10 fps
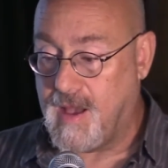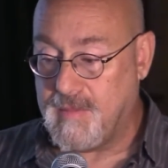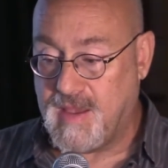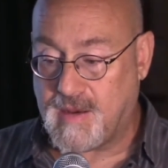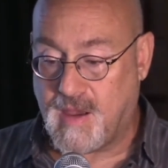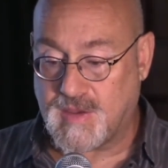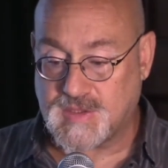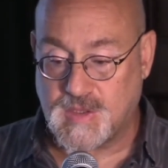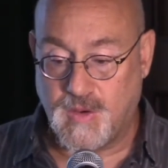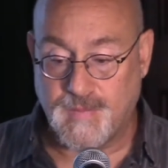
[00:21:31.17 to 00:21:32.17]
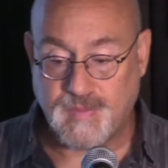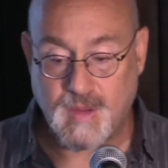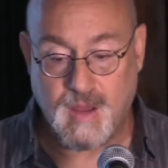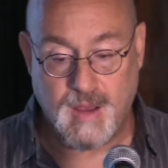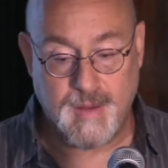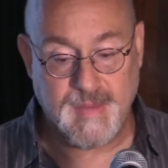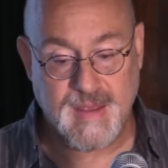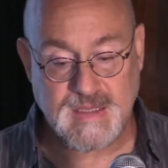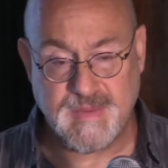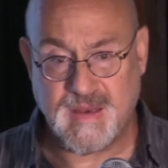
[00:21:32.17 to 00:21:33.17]
Um, it also um,
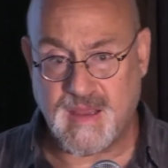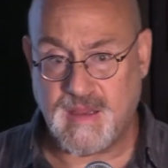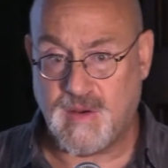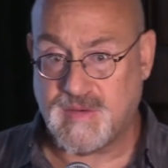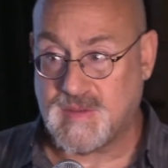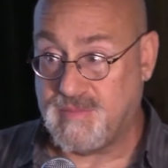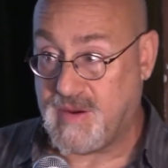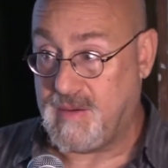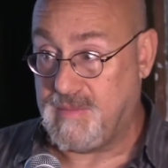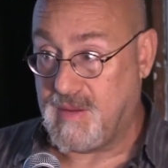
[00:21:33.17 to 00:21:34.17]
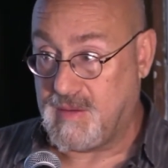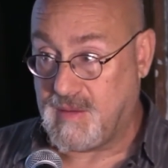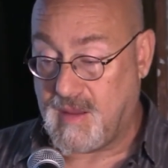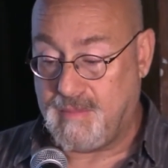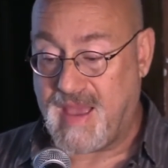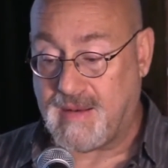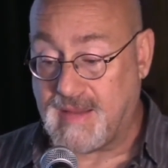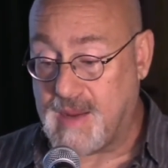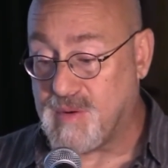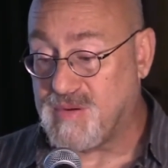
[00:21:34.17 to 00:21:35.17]
has been, you know, some pretty uh, bad
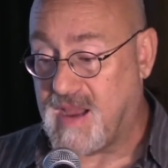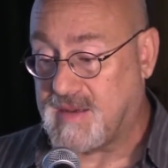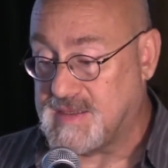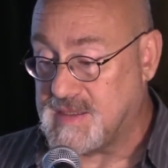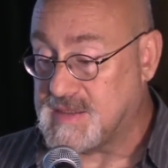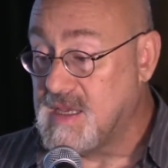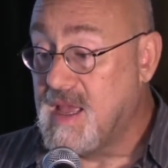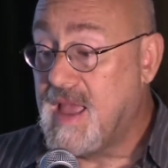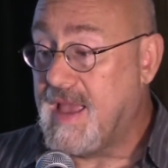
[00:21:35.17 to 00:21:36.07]
labor practices.